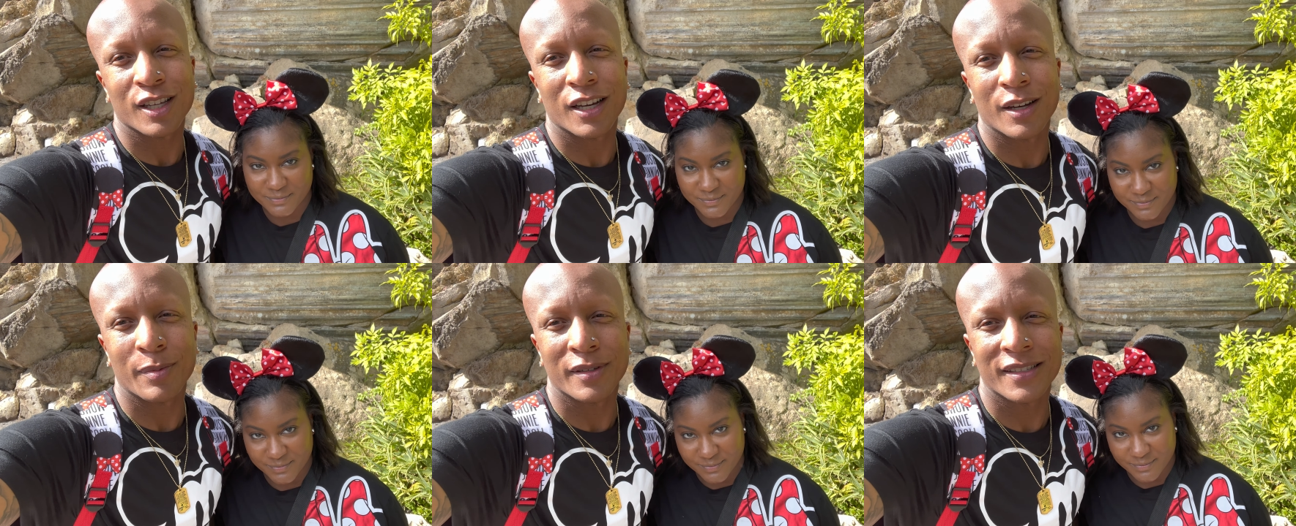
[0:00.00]
Speaker 1: y'all,
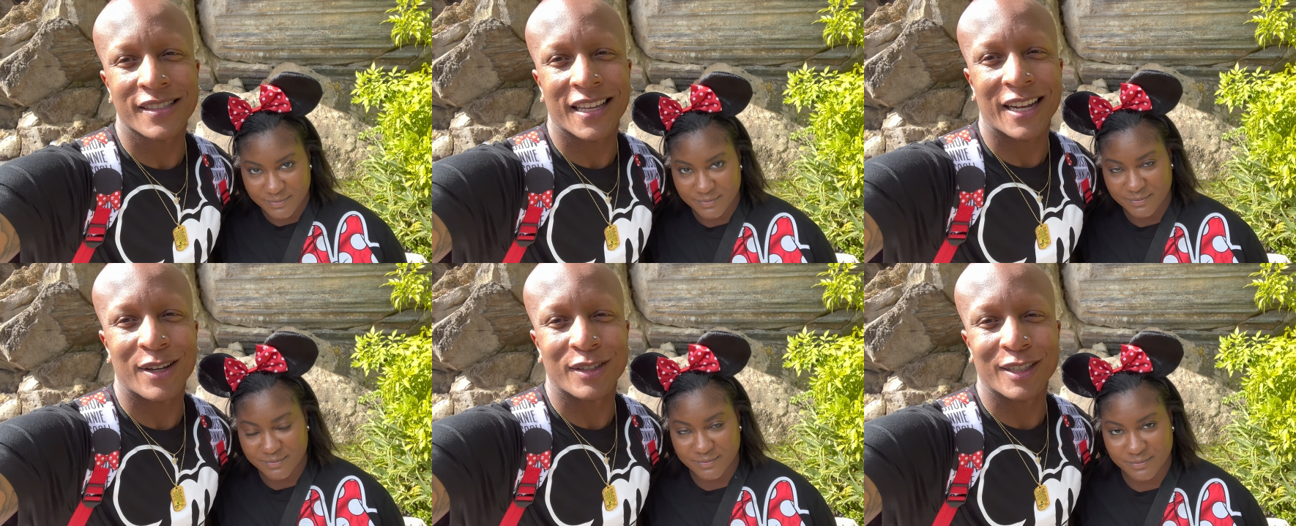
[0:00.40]
this is
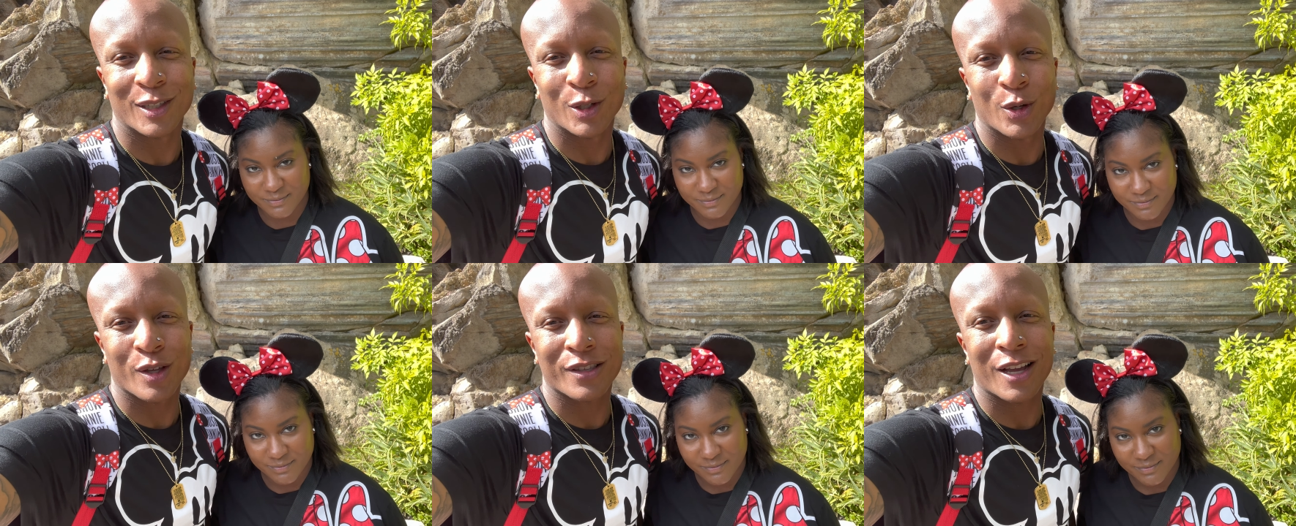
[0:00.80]
the little
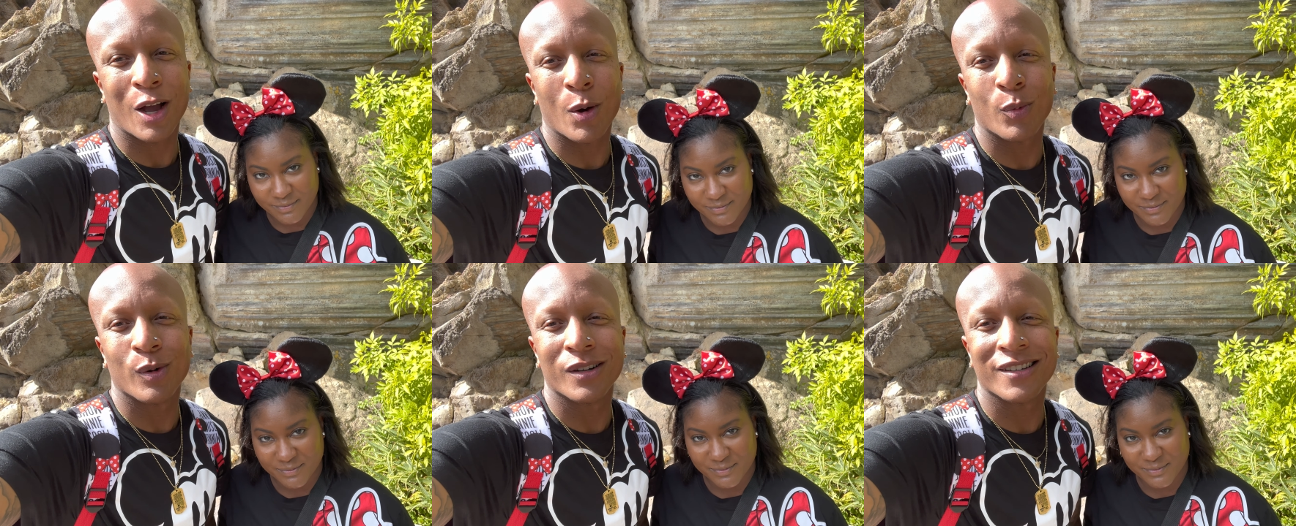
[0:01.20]
Star
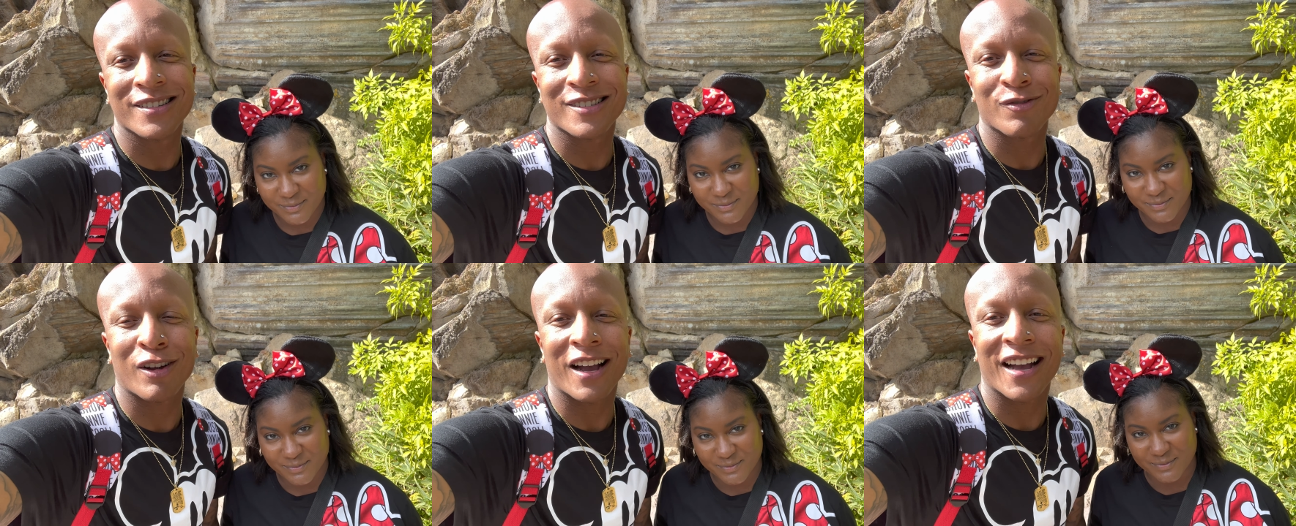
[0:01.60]
Wars
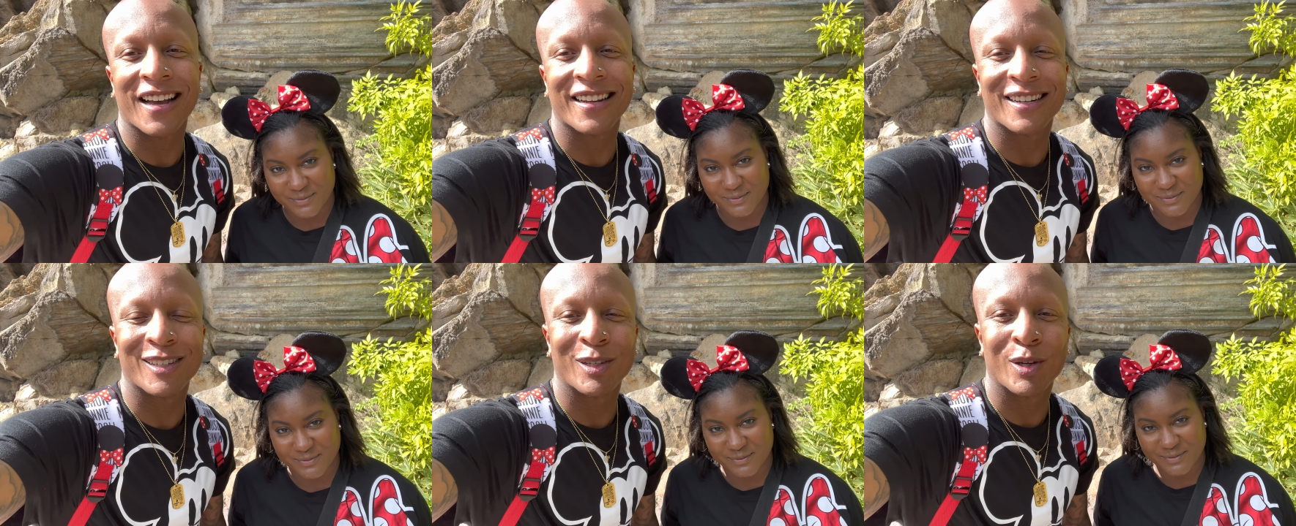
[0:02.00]
ride, the
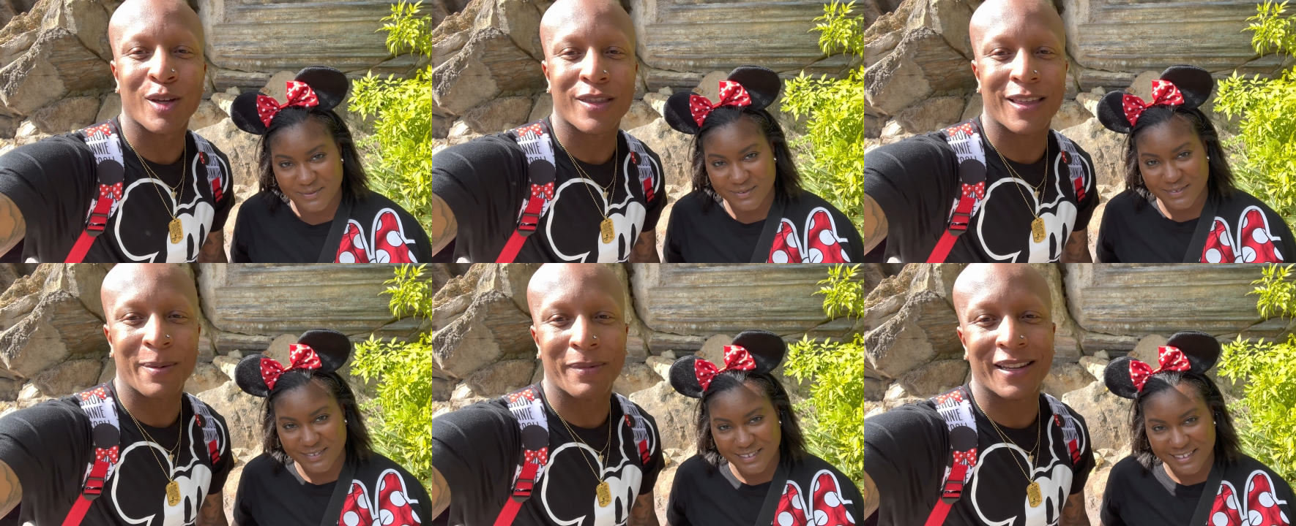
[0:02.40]
little
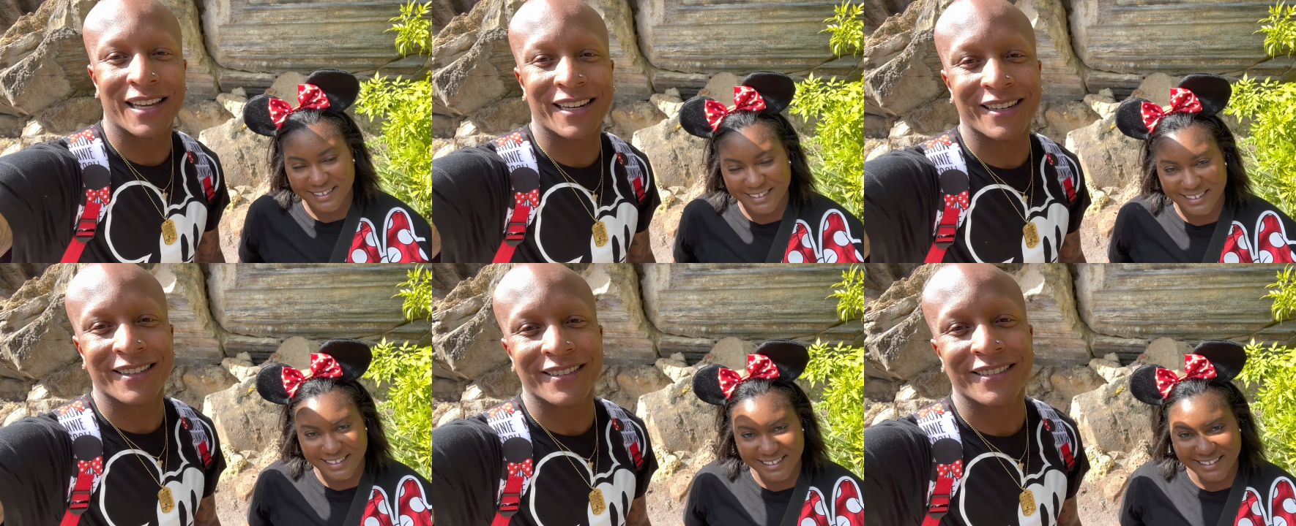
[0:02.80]
simulator.